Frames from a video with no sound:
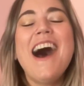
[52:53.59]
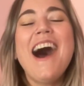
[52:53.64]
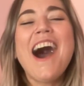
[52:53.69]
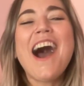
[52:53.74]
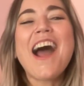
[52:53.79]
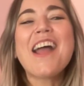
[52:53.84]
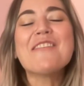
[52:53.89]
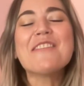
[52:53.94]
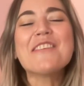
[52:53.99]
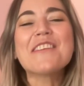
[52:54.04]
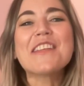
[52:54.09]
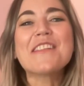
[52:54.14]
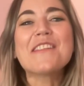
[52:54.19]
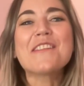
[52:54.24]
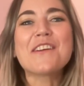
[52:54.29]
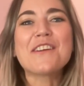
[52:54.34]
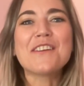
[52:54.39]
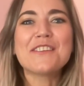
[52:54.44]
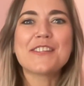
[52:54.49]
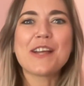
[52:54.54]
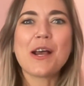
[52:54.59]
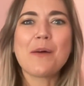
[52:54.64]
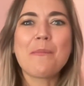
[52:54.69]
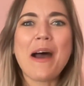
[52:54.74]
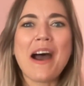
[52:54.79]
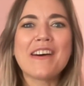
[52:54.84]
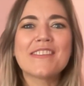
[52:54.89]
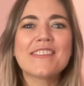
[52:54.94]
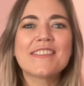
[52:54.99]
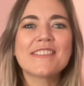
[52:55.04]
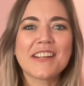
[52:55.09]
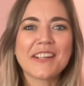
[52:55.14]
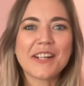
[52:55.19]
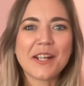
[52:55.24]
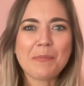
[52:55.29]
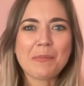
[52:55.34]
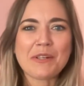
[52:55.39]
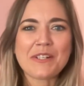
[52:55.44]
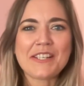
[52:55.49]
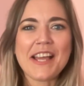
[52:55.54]
I really learned about
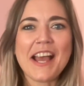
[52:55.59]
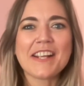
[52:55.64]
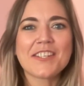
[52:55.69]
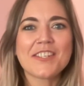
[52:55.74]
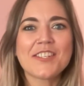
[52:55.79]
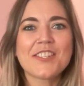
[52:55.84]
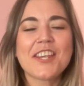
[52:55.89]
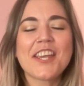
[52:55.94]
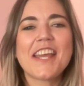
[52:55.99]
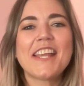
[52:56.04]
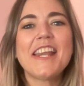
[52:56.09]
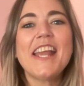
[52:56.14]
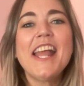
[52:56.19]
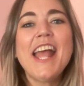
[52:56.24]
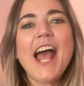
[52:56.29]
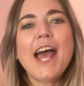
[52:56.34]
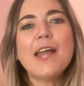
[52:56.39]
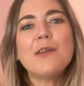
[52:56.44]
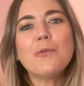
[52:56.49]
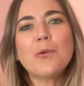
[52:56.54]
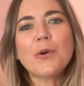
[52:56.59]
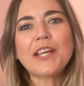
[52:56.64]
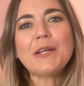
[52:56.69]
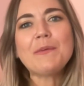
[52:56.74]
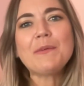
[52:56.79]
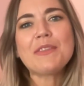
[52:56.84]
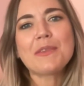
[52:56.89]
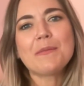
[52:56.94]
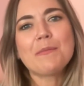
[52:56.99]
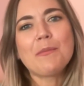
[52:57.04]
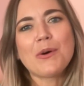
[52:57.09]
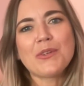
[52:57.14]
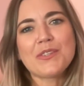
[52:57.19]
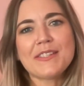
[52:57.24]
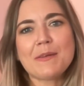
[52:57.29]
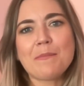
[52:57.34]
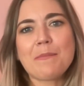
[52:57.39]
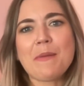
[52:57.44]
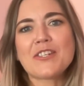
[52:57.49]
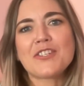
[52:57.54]
psychic protection and working with the
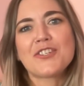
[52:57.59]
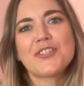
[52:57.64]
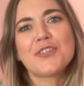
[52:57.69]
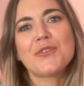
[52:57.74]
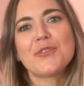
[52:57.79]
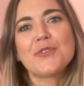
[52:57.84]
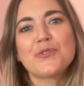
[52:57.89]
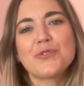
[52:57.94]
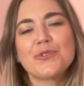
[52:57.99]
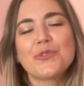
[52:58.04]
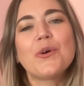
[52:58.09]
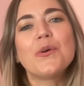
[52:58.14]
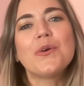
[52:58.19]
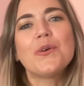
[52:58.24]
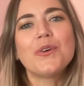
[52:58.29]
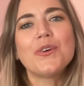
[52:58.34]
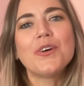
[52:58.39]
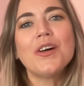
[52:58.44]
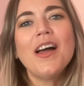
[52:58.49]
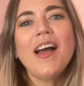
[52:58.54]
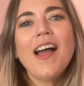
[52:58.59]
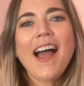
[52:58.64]
multidimensional soul.